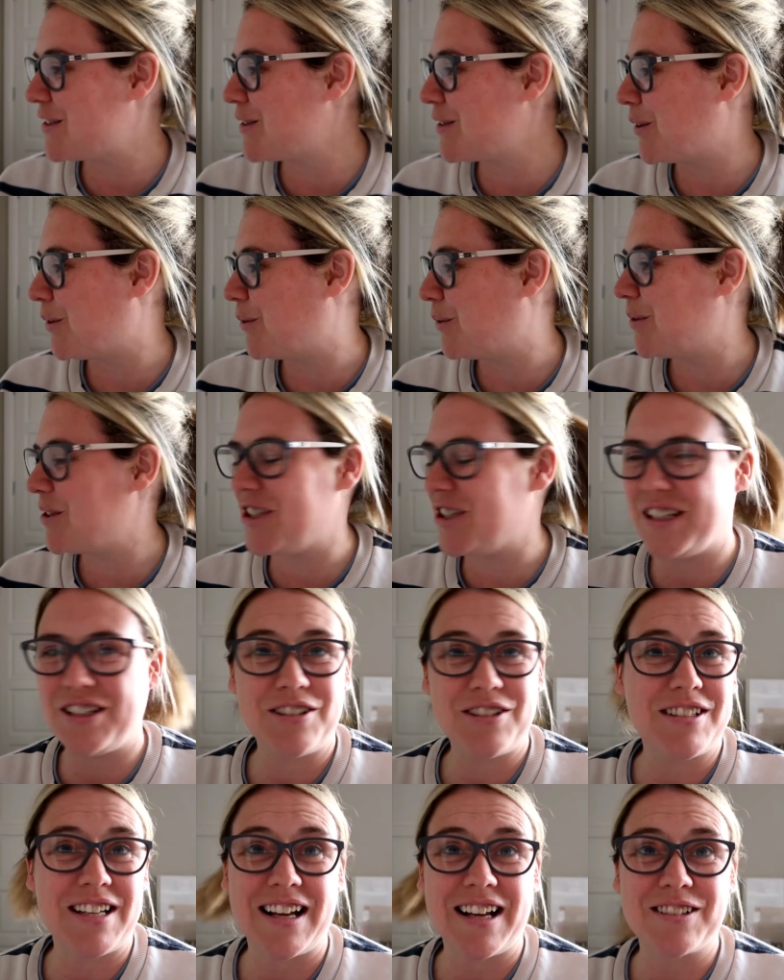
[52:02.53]
so she
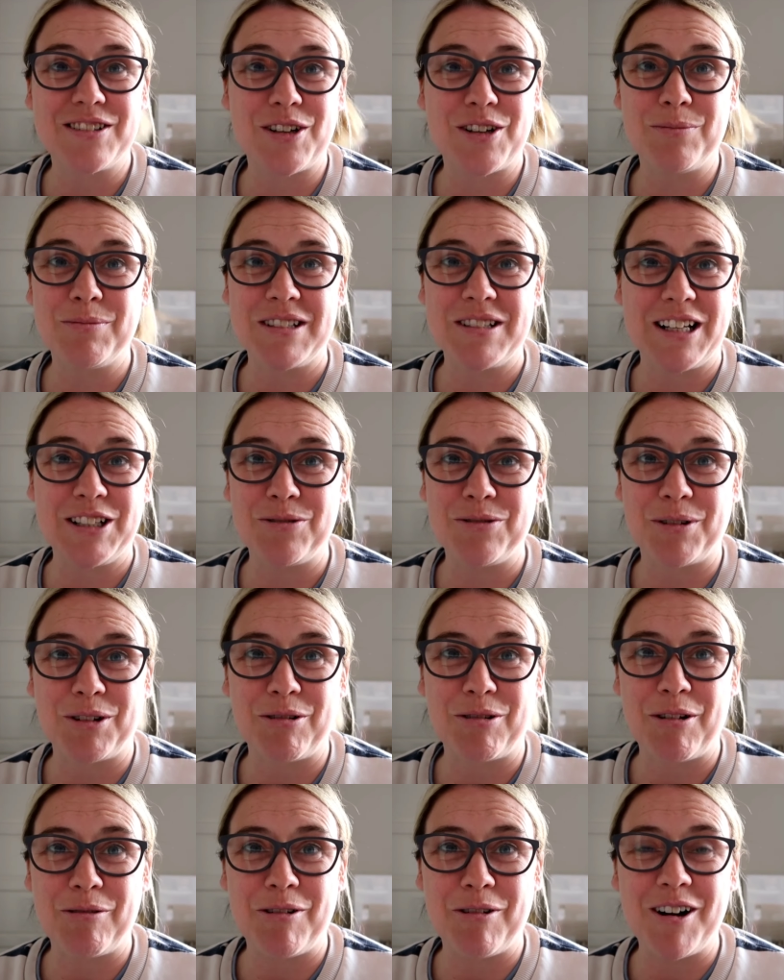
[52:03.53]
just texted her and was like do you
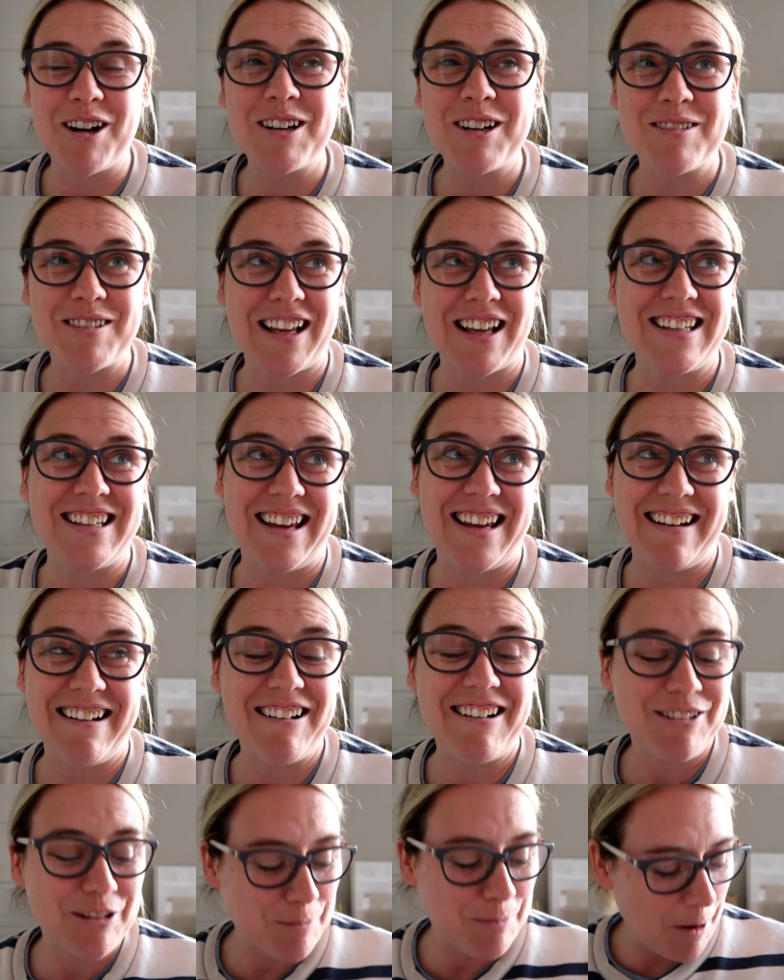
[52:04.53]
want to go to walk and i'm like
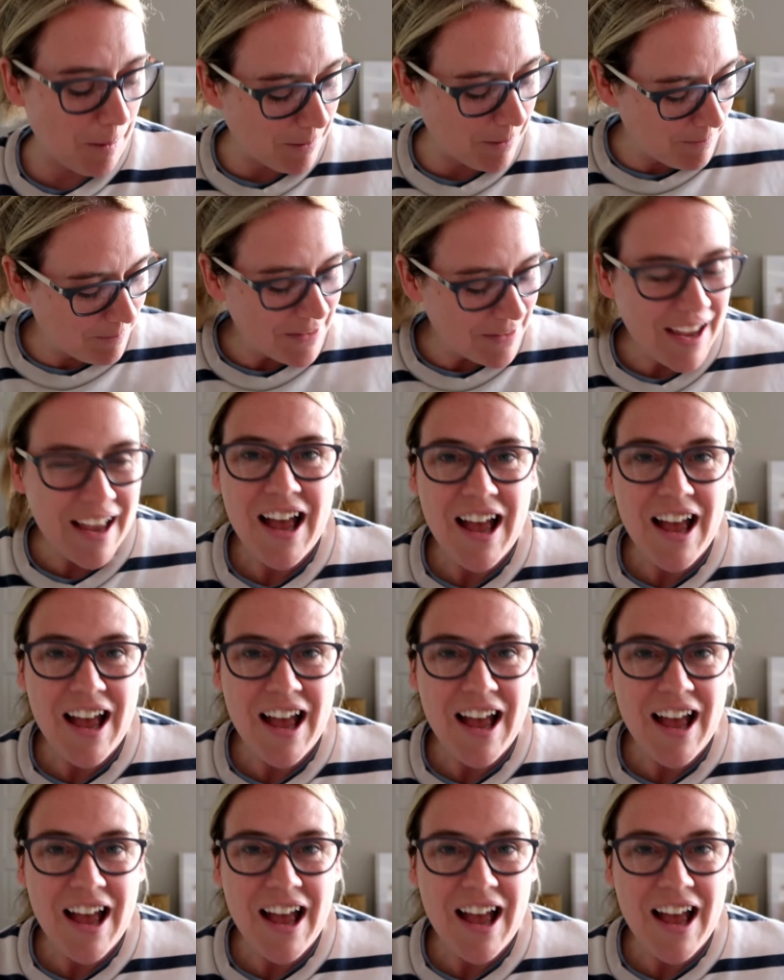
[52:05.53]
yeah no problem